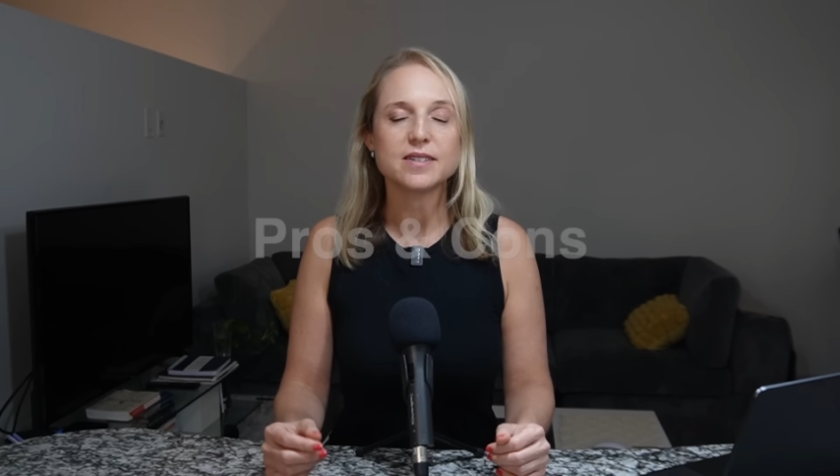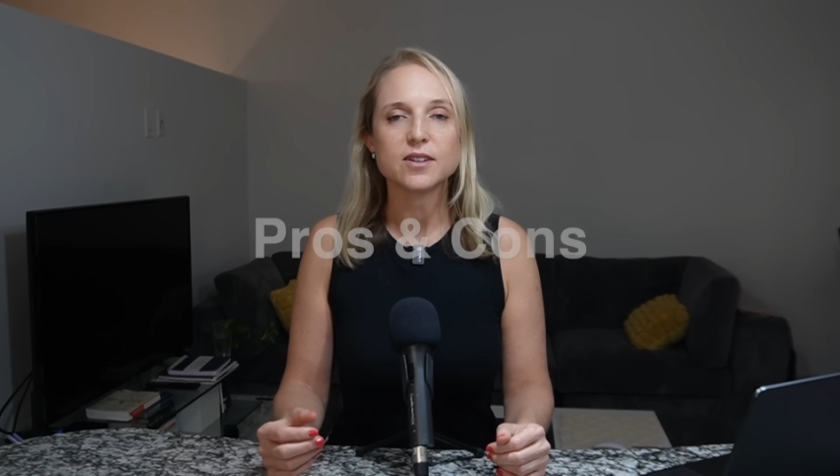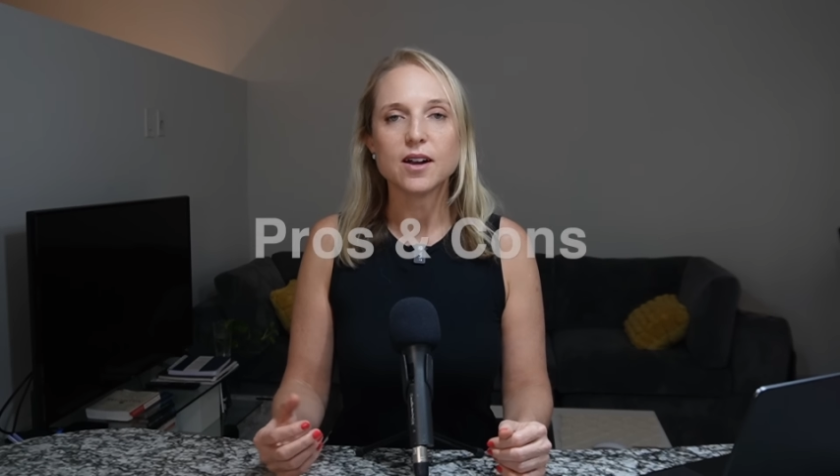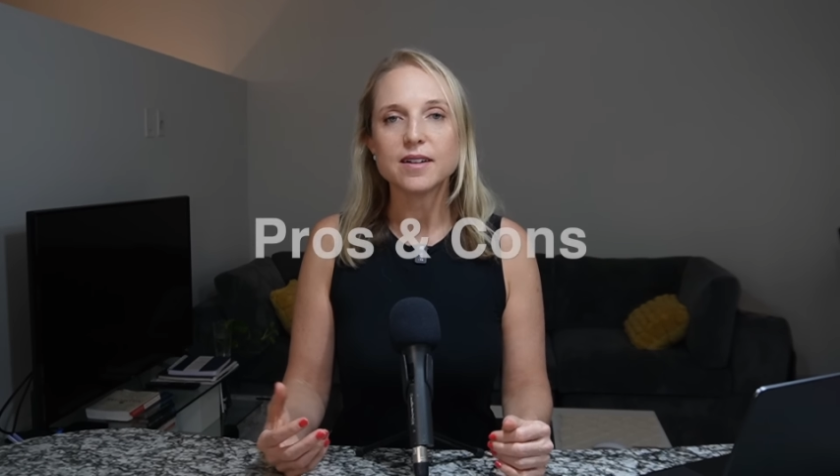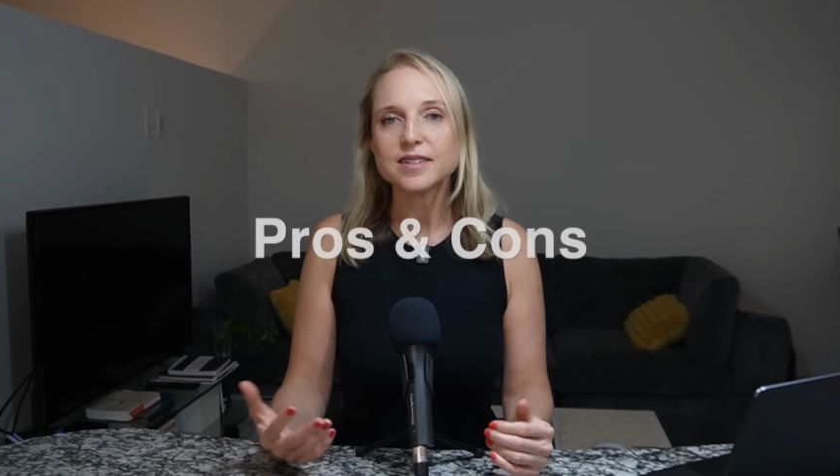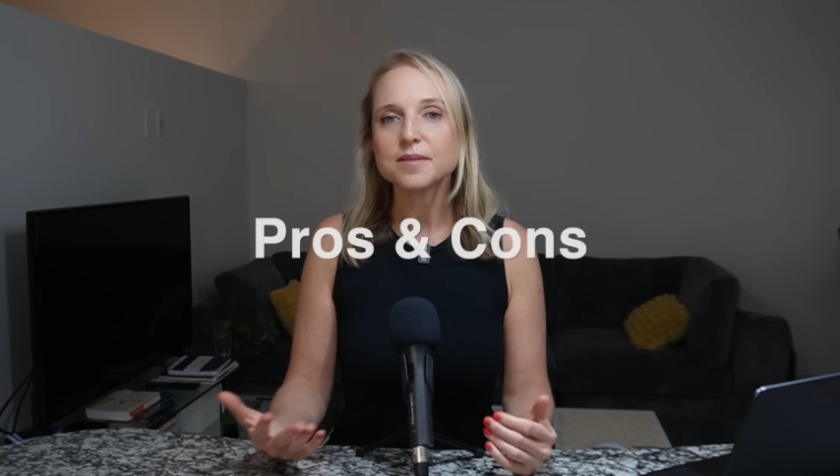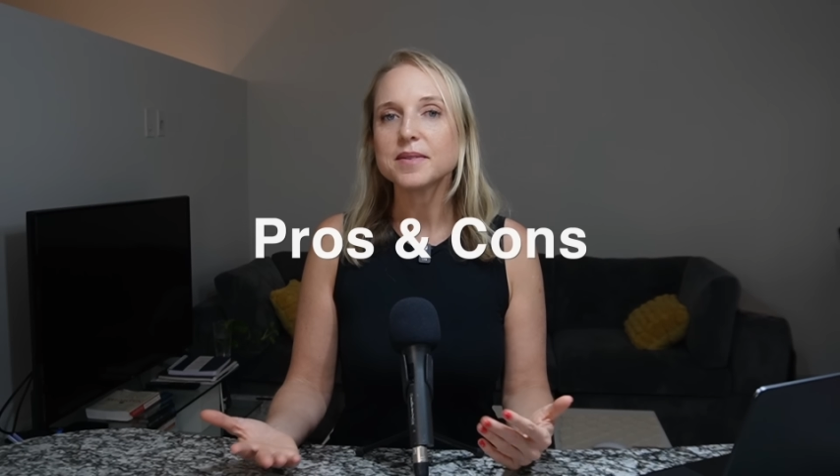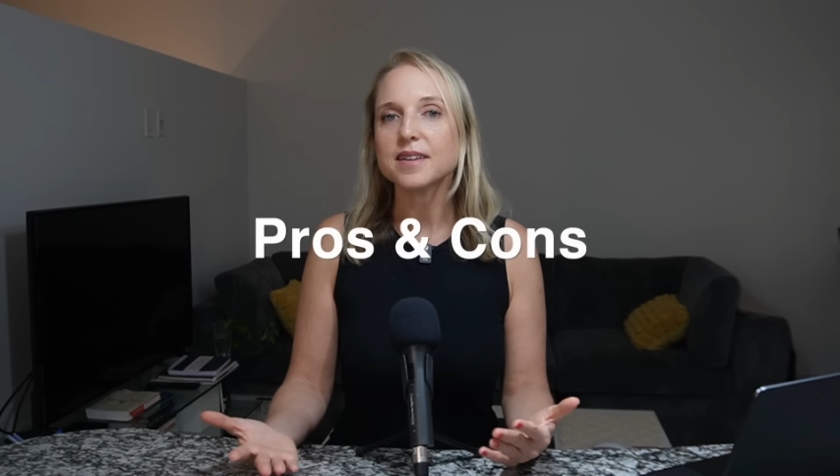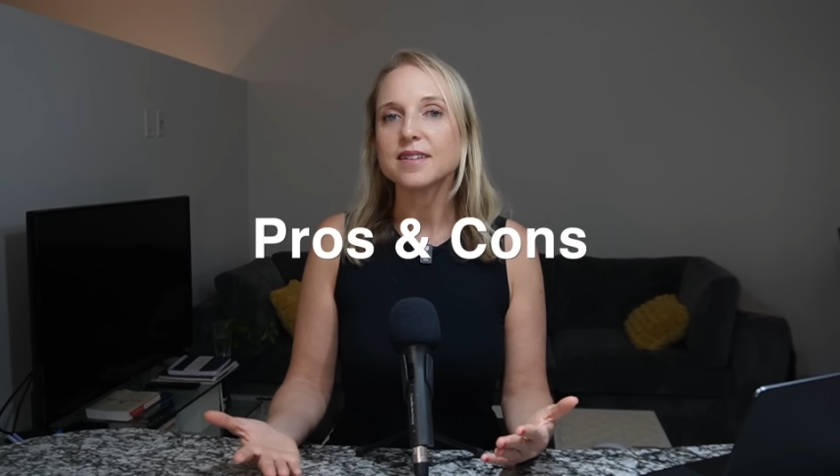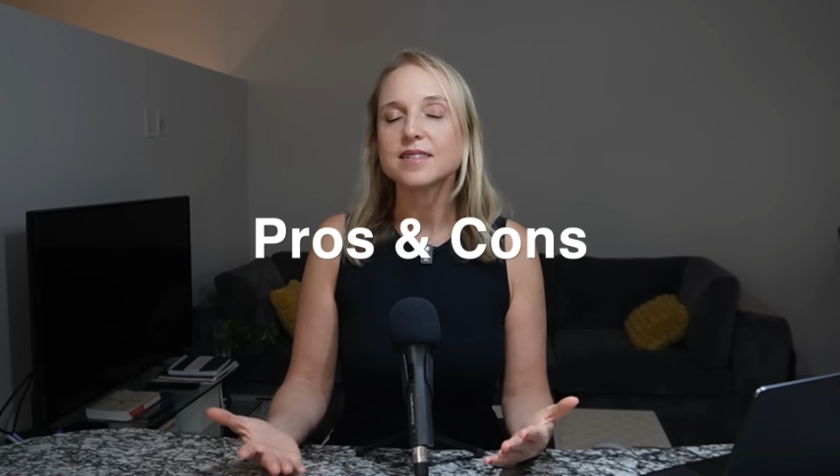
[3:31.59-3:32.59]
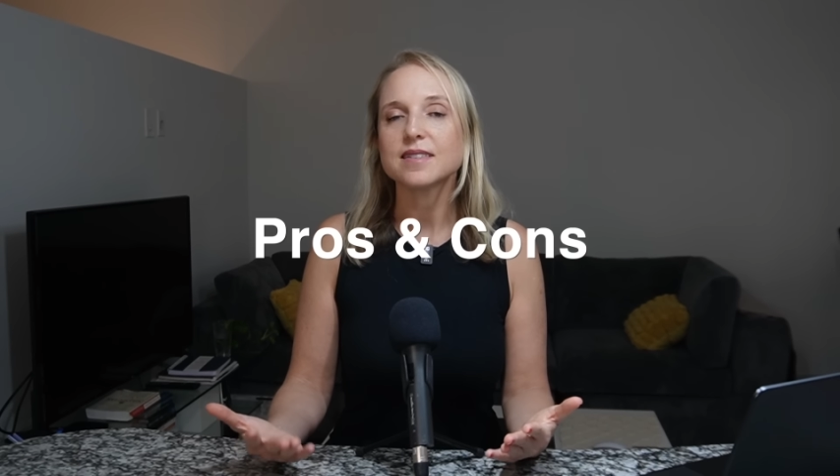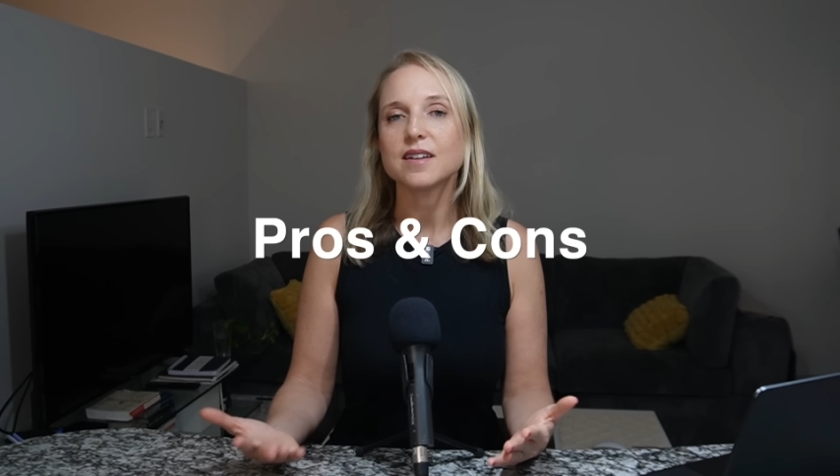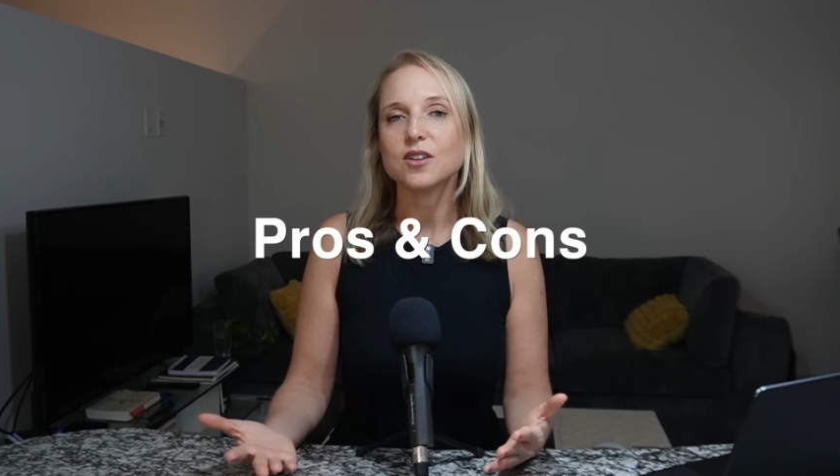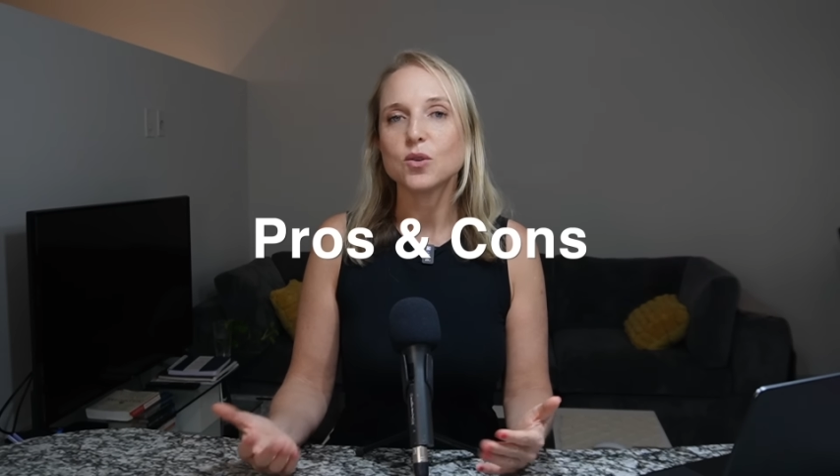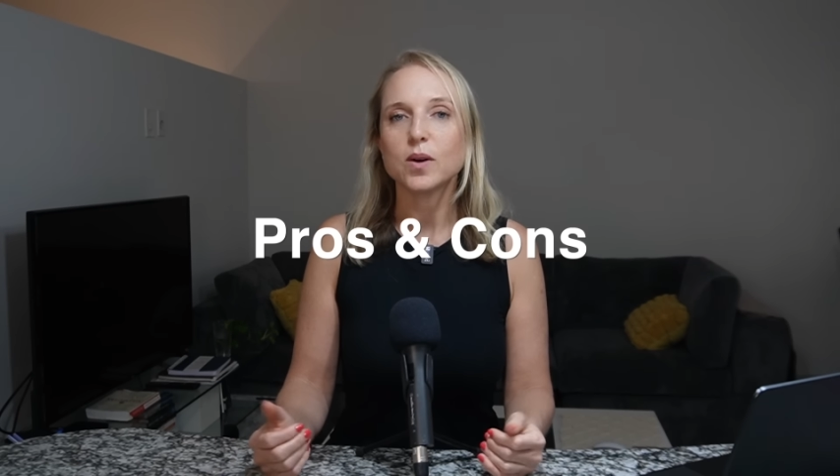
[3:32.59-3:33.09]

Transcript: there are some things that you